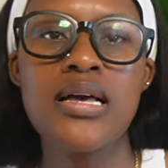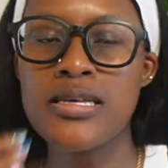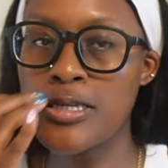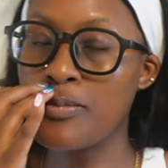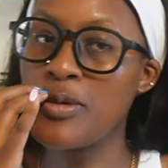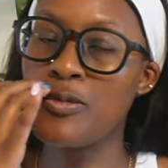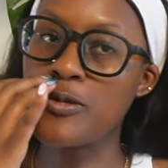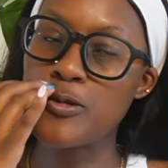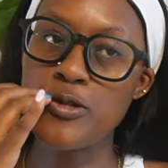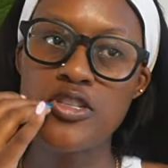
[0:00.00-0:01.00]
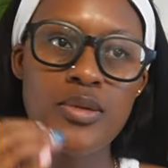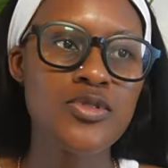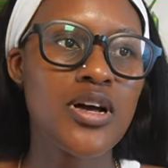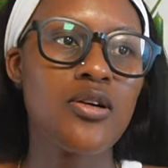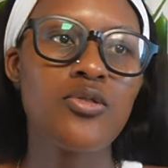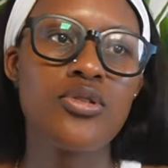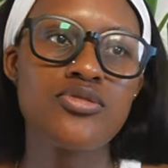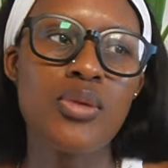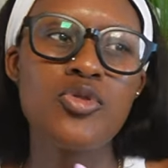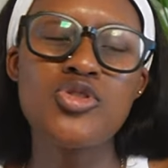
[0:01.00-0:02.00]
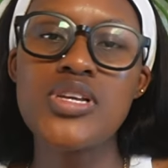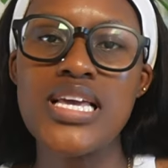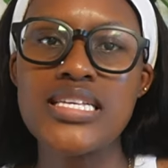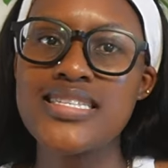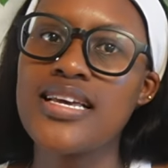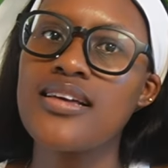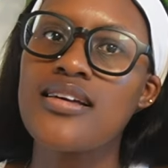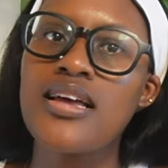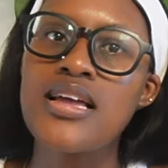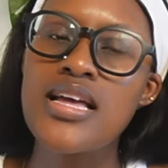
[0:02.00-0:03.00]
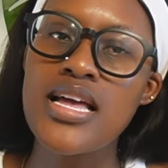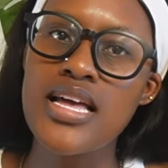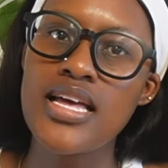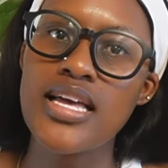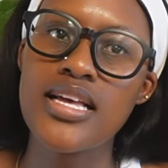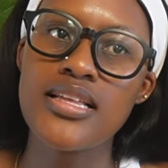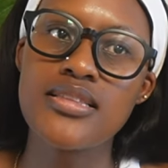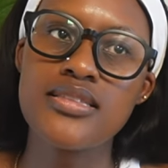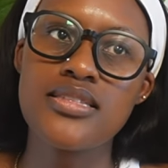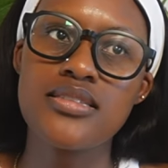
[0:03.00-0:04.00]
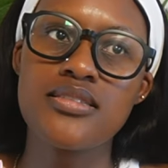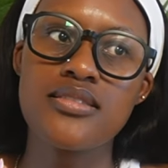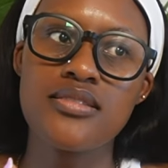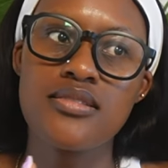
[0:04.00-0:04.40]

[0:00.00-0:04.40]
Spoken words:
Some people do stop. So I'm also guessing it's